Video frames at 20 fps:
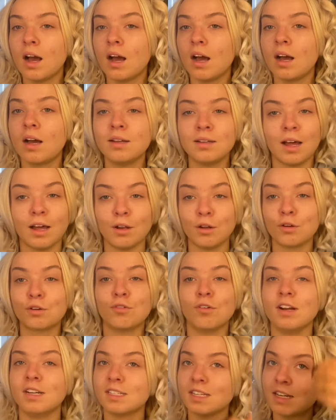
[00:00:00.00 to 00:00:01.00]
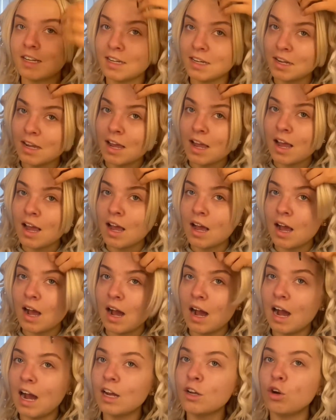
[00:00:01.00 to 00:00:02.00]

I look crazy. I